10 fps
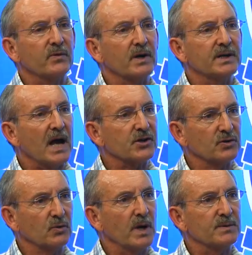we've got a
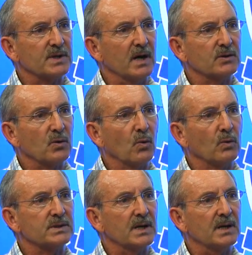national website
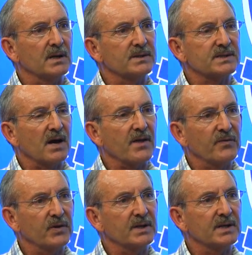called South
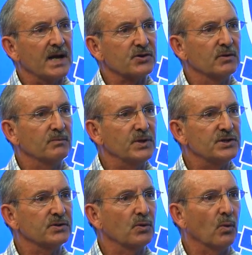African National
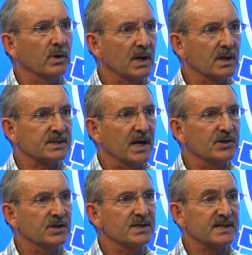Pigeon
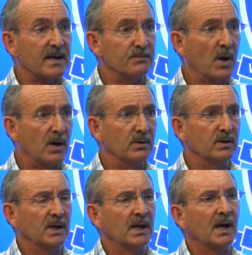Organisation, SANPO,
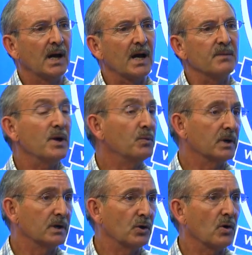and people
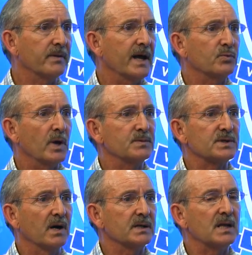can look on that
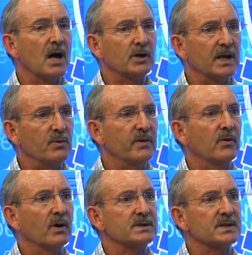website. Locally, we've
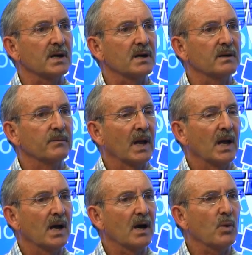got a
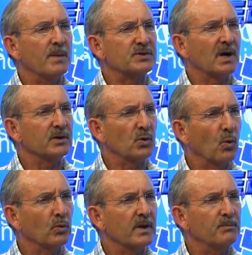website
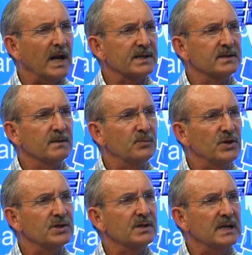called the Platinum
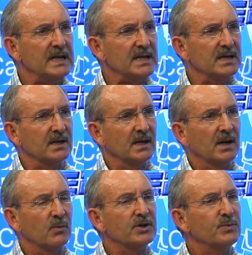Pigeon League,
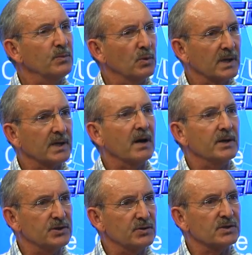which people can go
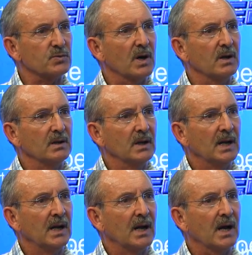into as well.
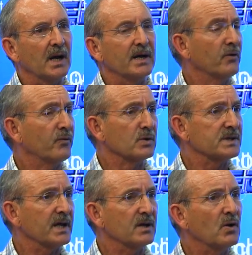And of course,
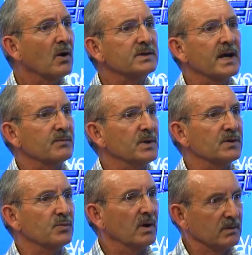they can contact me
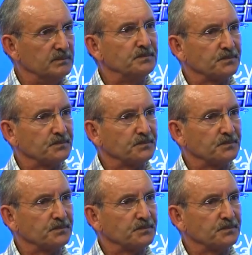as well.